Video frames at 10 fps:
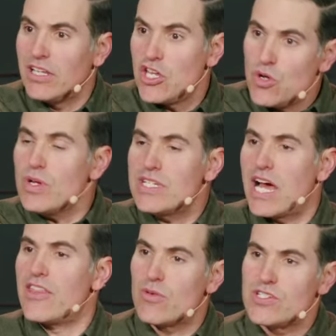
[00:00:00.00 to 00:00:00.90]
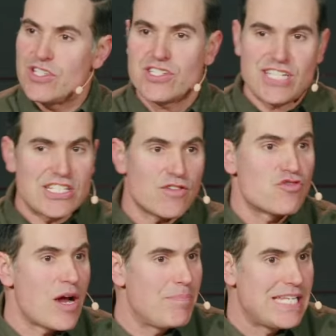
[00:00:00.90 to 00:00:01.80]
Then you would die. There was this sense
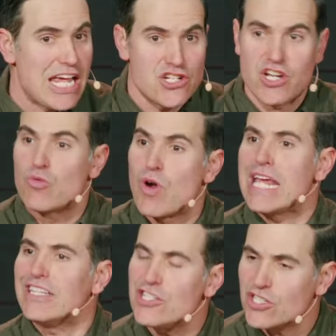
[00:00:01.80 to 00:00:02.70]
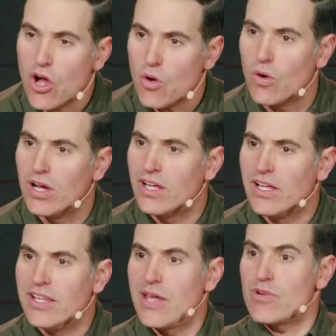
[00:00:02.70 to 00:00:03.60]
of trepidation, rightly so.
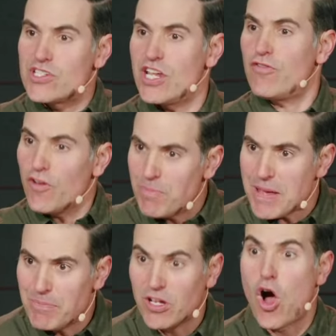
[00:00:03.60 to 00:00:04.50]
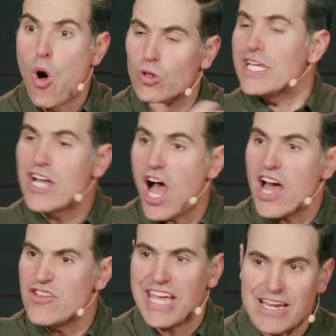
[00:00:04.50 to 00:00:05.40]
They were sinful people, a holy
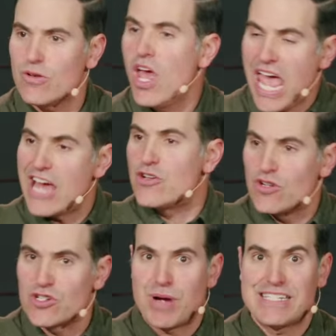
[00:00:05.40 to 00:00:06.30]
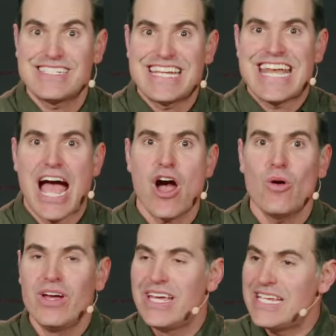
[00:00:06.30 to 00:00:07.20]
God. You can't enter his presence. And
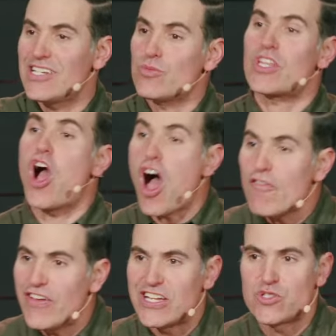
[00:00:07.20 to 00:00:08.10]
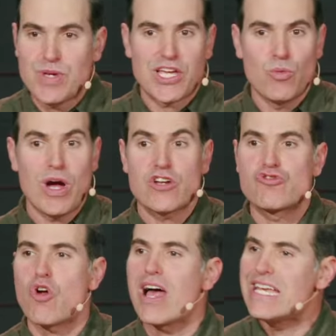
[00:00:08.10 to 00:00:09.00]
now he says, with confidence, we can what?
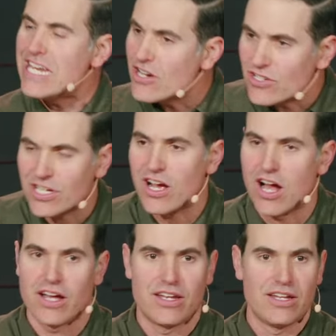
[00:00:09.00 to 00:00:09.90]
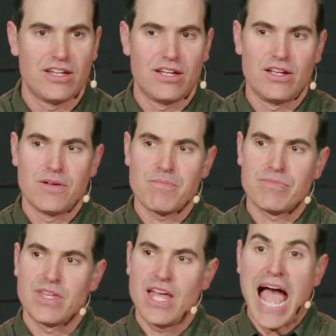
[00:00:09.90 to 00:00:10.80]
Draw near to God.
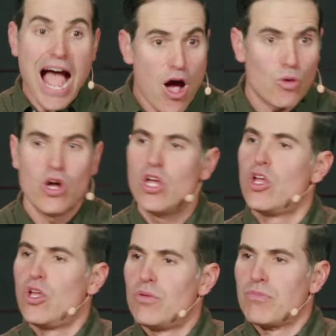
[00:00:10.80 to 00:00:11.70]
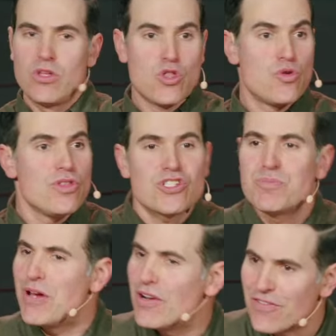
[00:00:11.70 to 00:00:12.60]
How? Through the
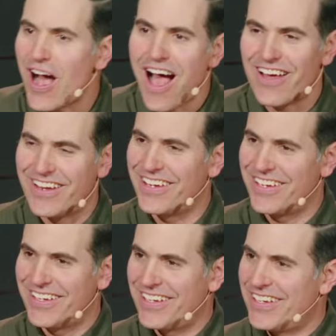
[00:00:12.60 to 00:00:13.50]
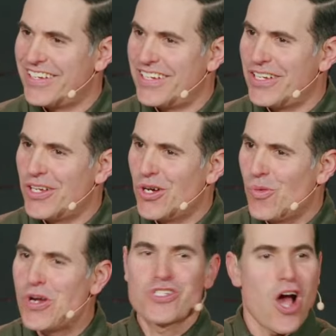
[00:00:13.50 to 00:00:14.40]
Spirit of God.
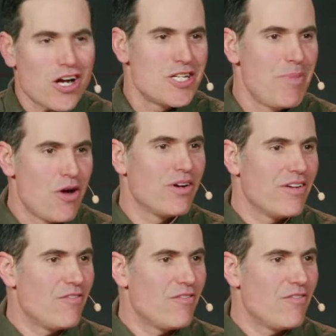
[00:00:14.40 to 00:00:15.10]
We are talked about,